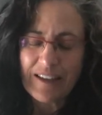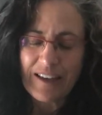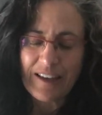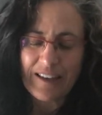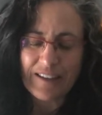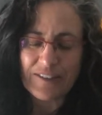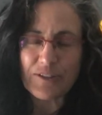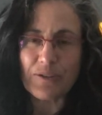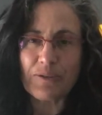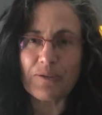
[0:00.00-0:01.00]
And
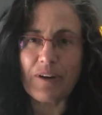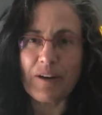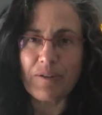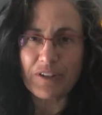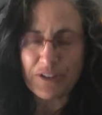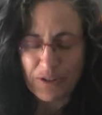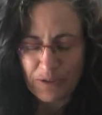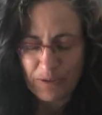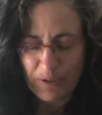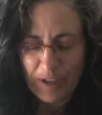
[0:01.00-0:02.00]
so I want to show
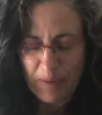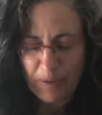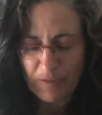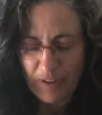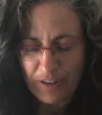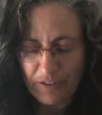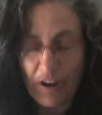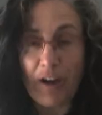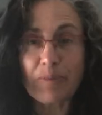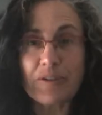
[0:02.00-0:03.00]
you a couple of other
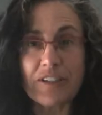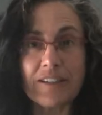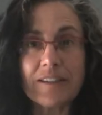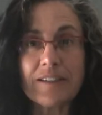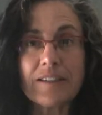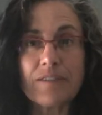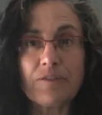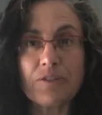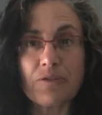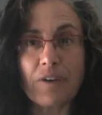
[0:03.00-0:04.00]
options if
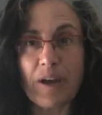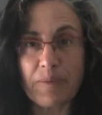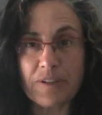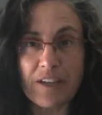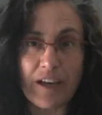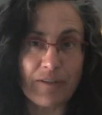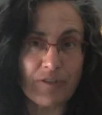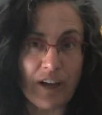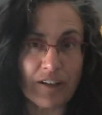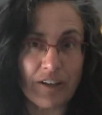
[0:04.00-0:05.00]
you don't happen to have
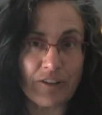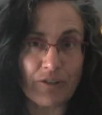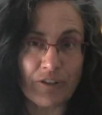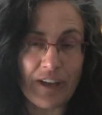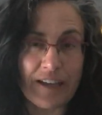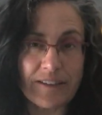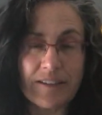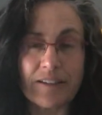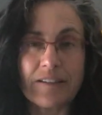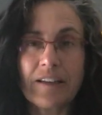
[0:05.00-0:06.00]
nylon
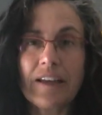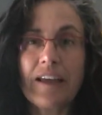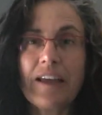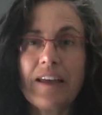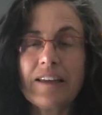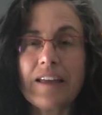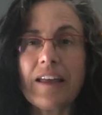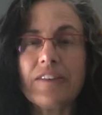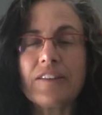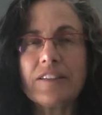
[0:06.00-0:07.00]
organza. And
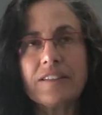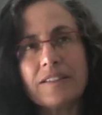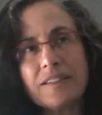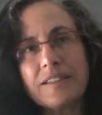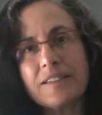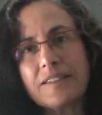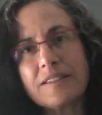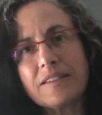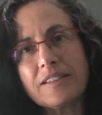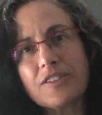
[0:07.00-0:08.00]
again, this
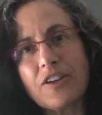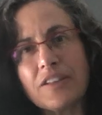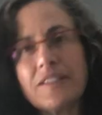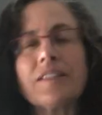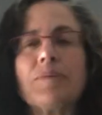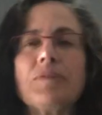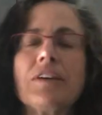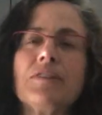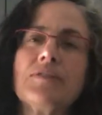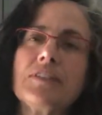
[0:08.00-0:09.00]
is this concept
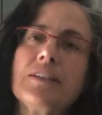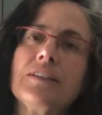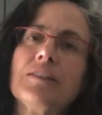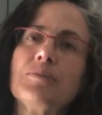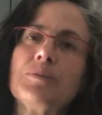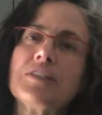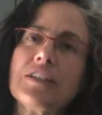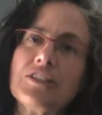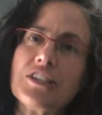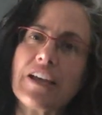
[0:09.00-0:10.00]
of seeing the
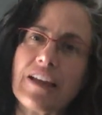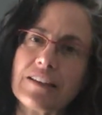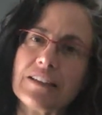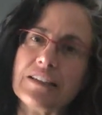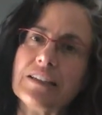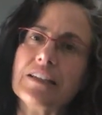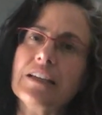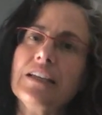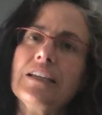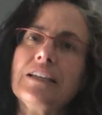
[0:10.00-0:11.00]
potentiality
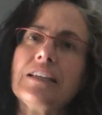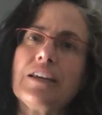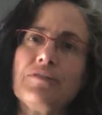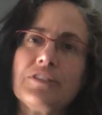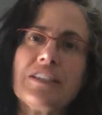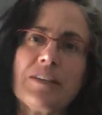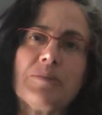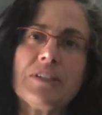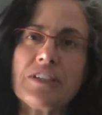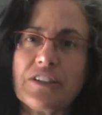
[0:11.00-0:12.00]
in everyday
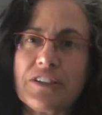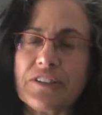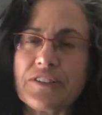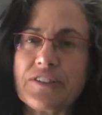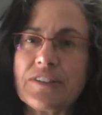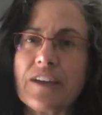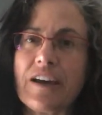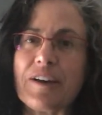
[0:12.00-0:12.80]
materials.